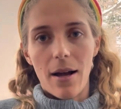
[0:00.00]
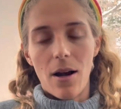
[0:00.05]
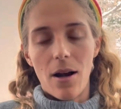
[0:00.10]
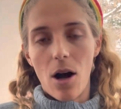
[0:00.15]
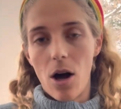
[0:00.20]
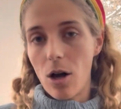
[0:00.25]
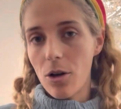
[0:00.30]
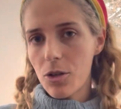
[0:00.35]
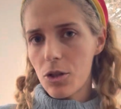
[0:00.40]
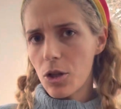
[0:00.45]

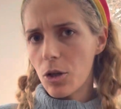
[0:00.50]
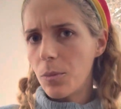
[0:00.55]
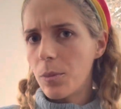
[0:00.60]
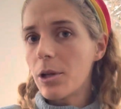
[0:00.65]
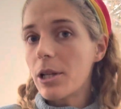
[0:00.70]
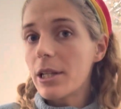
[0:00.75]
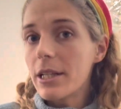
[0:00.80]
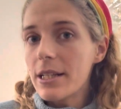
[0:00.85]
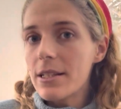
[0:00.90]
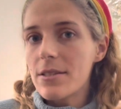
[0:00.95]
Also,
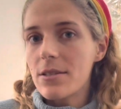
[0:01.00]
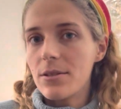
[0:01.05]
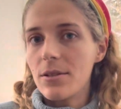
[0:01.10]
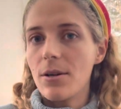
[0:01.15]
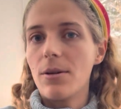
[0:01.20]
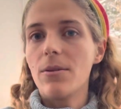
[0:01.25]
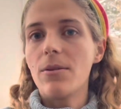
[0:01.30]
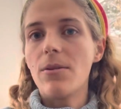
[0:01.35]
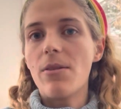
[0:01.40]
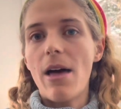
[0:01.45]
please
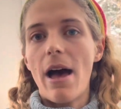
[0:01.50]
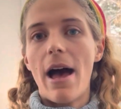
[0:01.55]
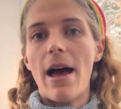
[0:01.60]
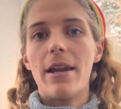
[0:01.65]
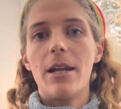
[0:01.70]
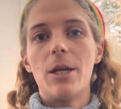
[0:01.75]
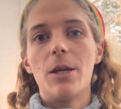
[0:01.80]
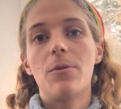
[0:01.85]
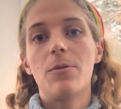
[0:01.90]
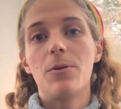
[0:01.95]
know that
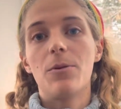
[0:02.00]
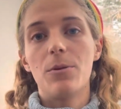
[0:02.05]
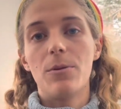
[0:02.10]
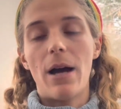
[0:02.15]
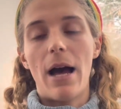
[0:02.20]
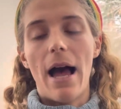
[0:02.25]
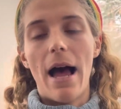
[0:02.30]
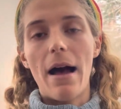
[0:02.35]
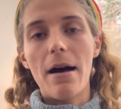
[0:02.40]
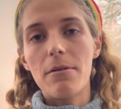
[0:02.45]
if you
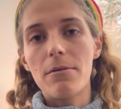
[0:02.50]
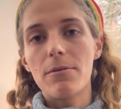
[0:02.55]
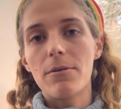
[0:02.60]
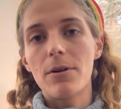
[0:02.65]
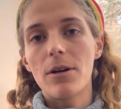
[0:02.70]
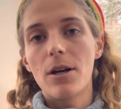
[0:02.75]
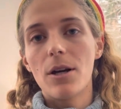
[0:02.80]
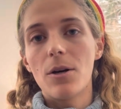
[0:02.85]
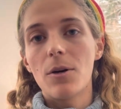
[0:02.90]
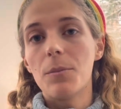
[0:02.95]
have
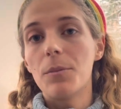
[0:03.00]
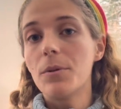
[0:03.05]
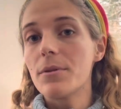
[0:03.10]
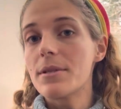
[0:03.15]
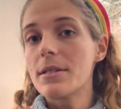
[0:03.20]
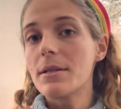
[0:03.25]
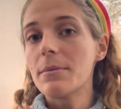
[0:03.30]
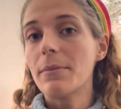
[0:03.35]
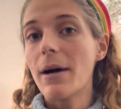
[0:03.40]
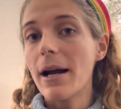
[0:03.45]

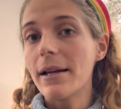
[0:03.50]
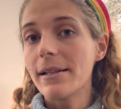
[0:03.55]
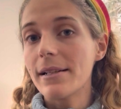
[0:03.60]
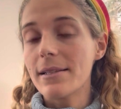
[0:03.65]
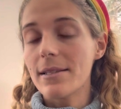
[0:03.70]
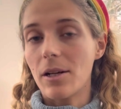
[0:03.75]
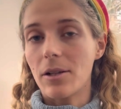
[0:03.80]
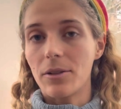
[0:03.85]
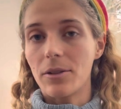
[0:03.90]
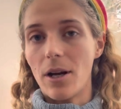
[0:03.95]
boots and bindings
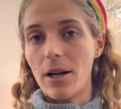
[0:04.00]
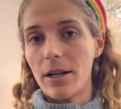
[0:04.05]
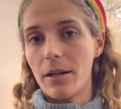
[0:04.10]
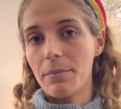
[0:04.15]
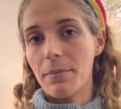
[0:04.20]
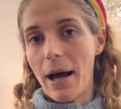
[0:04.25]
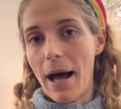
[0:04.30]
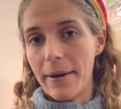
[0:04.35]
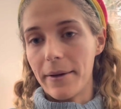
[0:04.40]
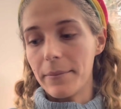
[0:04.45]
that are not
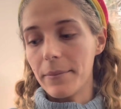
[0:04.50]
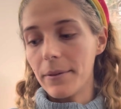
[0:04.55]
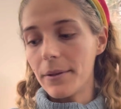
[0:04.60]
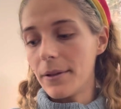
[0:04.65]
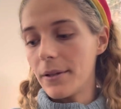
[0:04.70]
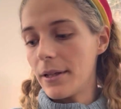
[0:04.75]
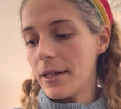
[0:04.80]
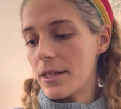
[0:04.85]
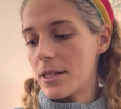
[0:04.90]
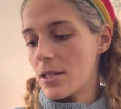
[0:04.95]

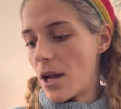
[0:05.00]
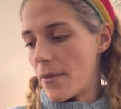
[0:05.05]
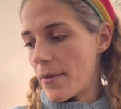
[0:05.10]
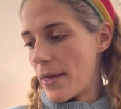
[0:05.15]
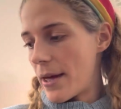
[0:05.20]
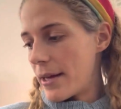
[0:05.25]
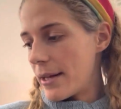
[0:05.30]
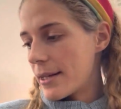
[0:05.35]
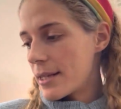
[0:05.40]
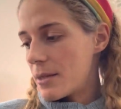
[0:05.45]
compatible, it's not
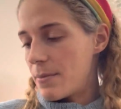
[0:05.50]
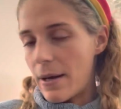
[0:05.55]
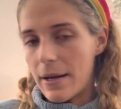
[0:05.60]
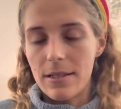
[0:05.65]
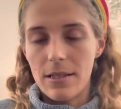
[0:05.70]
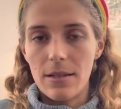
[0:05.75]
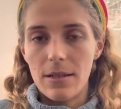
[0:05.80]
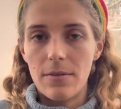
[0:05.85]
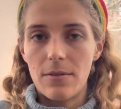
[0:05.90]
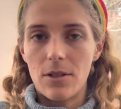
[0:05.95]
that
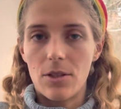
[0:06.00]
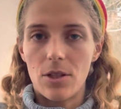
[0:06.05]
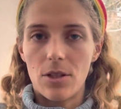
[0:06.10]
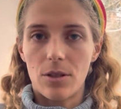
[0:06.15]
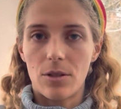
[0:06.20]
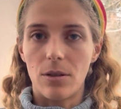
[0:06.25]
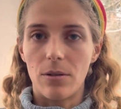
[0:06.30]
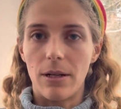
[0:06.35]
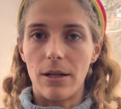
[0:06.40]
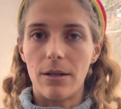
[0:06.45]
expensive to just
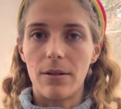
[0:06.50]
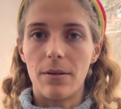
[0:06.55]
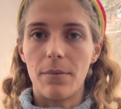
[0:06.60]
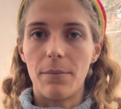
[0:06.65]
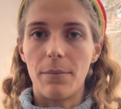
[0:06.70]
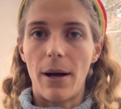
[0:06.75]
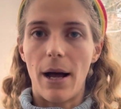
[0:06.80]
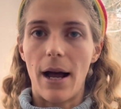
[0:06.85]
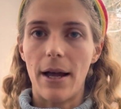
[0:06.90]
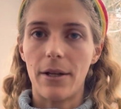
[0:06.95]
go out and
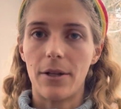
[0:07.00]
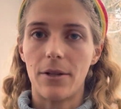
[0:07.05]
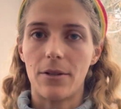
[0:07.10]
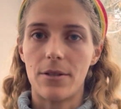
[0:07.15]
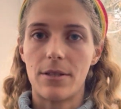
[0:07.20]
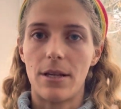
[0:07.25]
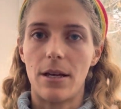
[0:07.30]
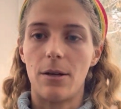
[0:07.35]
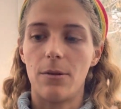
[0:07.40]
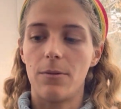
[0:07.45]
buy
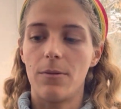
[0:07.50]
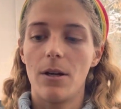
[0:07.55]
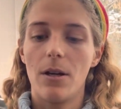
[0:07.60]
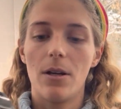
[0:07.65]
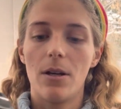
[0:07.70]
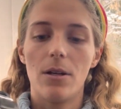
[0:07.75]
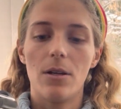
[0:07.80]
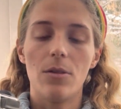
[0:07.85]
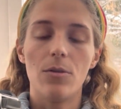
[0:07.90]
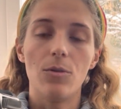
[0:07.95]
yourself
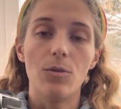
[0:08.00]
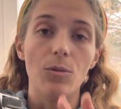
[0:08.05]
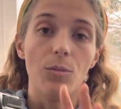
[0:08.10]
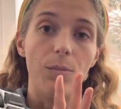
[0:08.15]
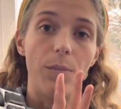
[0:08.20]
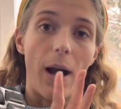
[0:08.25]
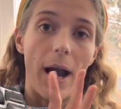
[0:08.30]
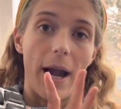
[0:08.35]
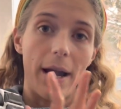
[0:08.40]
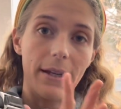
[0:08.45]
new
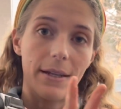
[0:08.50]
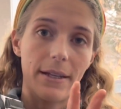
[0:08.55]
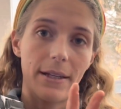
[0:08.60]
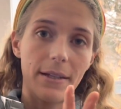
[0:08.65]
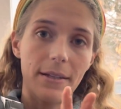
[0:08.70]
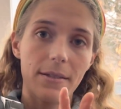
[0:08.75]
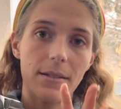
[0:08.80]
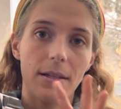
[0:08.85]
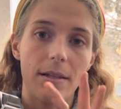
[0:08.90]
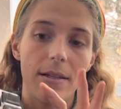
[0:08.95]

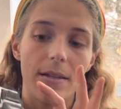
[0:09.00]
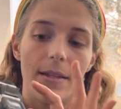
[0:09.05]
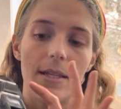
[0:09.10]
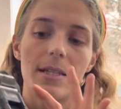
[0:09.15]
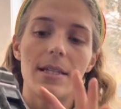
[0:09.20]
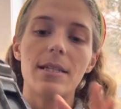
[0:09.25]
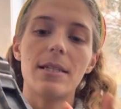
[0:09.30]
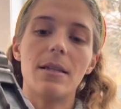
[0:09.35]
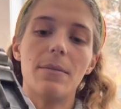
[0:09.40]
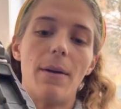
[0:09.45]
bindings. This
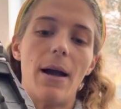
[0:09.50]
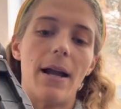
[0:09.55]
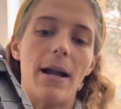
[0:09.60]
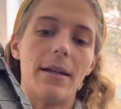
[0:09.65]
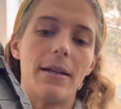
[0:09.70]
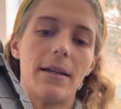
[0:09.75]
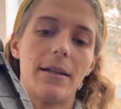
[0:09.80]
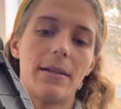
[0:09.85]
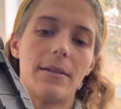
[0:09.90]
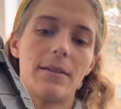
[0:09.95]
is the
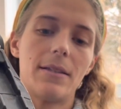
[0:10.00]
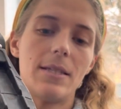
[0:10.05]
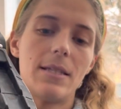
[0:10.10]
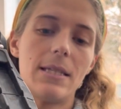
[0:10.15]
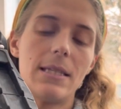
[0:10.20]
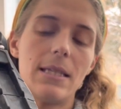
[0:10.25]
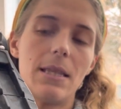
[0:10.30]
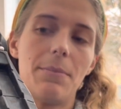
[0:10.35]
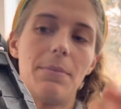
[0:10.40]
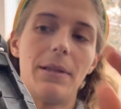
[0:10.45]
binding. This is
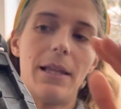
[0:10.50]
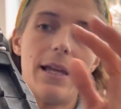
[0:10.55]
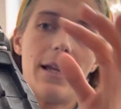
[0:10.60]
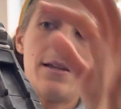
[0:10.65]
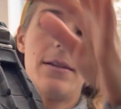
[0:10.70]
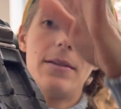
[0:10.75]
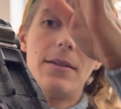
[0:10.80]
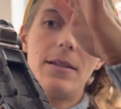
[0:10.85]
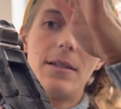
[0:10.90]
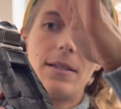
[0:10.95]
the
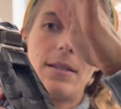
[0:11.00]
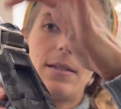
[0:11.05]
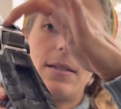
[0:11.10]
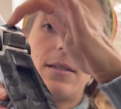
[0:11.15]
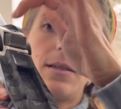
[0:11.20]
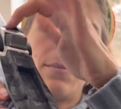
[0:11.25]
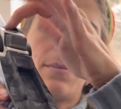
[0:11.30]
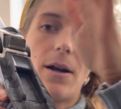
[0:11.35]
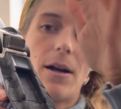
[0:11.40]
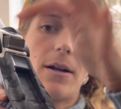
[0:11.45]
plate. This is the
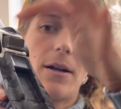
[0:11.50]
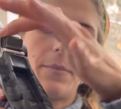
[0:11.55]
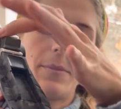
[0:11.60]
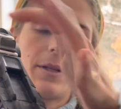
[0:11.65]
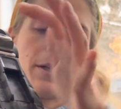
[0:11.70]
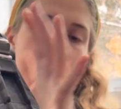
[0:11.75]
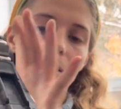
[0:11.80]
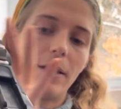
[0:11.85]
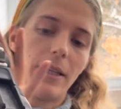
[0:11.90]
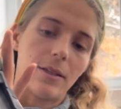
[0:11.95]
bar up
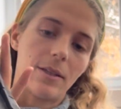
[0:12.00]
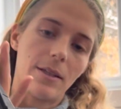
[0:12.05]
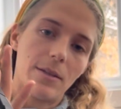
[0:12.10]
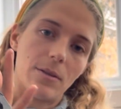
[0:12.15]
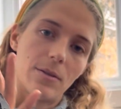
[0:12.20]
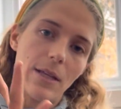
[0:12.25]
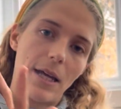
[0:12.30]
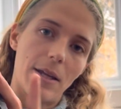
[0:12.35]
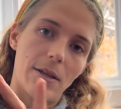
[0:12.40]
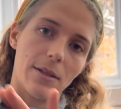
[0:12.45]
here. Like
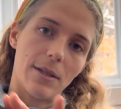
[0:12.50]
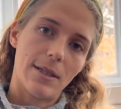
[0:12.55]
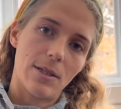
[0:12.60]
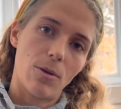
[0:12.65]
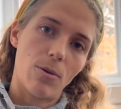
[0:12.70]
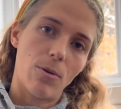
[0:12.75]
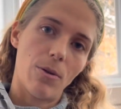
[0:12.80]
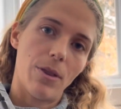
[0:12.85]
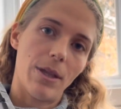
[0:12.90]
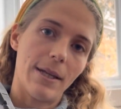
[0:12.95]
this
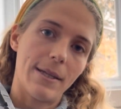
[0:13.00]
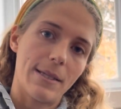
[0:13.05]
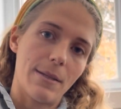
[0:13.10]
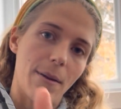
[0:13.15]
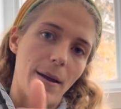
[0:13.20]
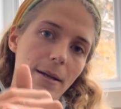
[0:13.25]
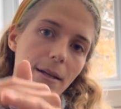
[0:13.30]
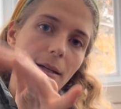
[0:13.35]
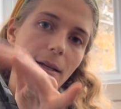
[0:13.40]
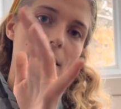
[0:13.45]
whole thing is the
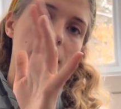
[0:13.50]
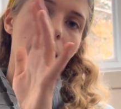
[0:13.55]
binding.